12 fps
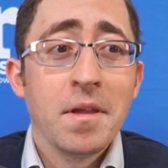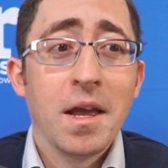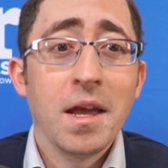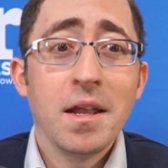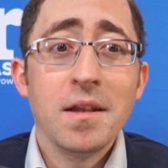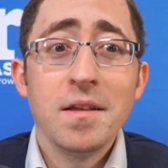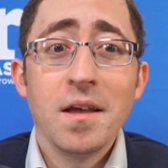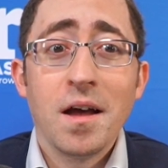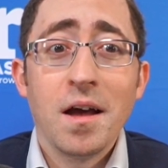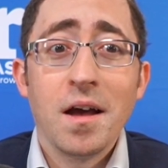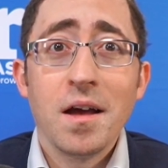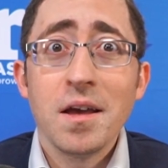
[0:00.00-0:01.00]

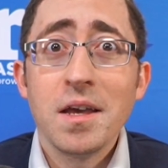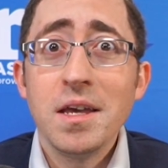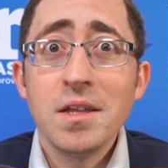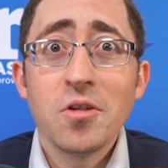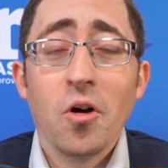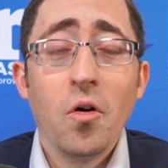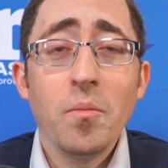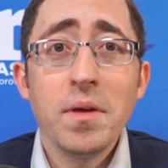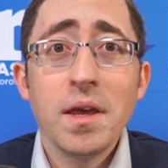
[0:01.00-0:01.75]
And he told